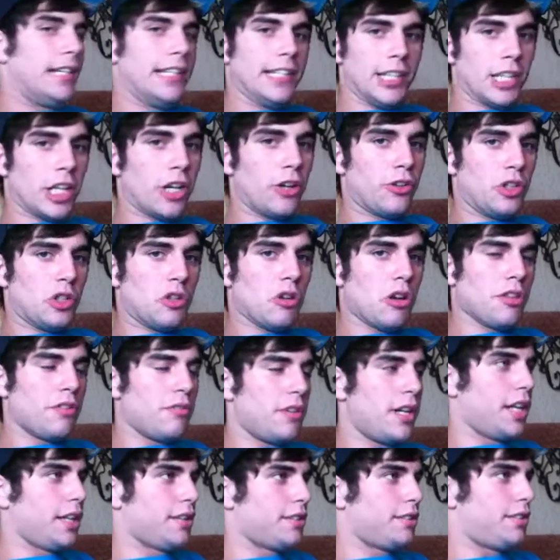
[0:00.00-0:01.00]
you know, do all the
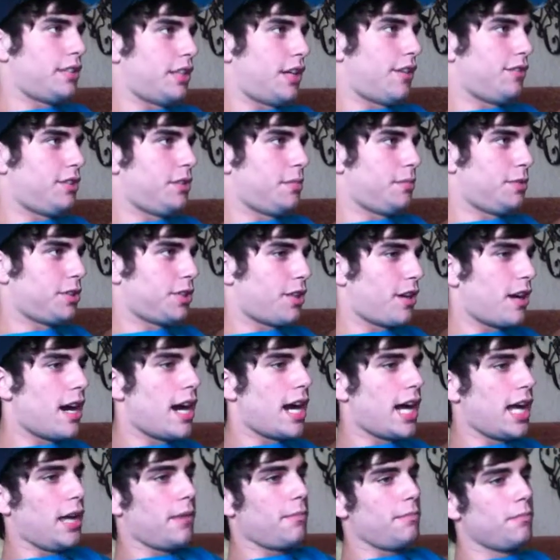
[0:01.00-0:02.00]
regular stuff,
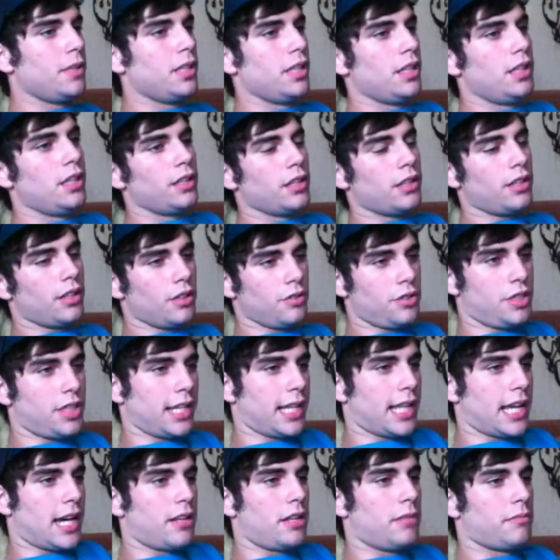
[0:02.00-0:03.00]
subscribe, go
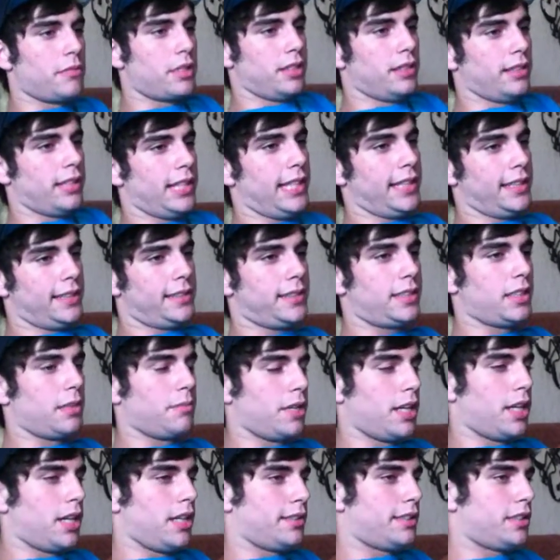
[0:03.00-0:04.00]
check out. I'm gonna link
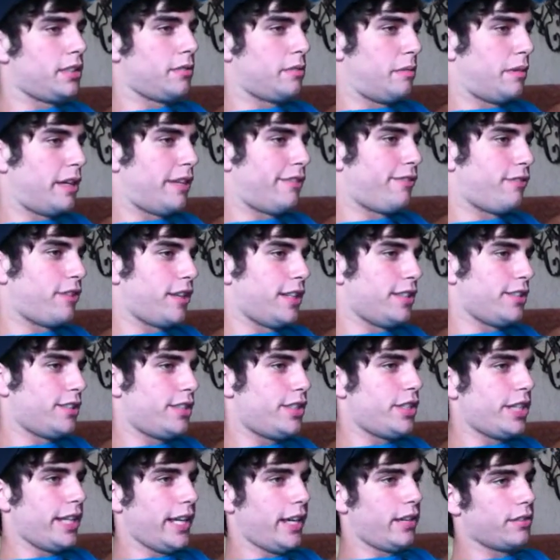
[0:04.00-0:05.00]
some uh, some of my
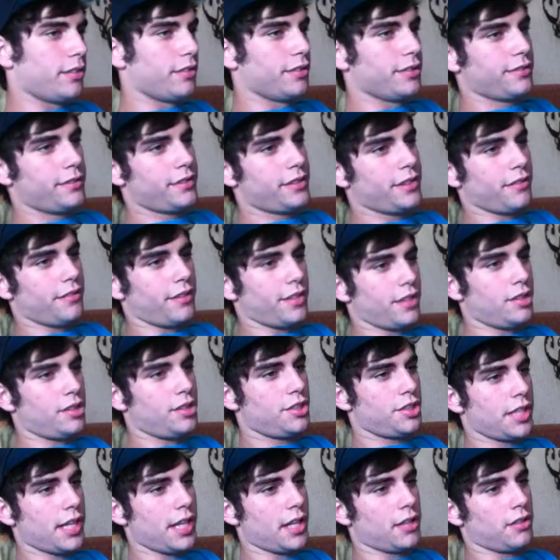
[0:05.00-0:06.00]
friends' channels to
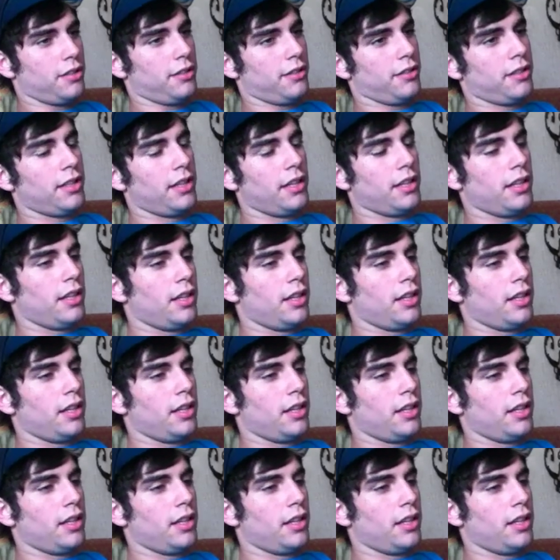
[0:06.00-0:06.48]
this channel.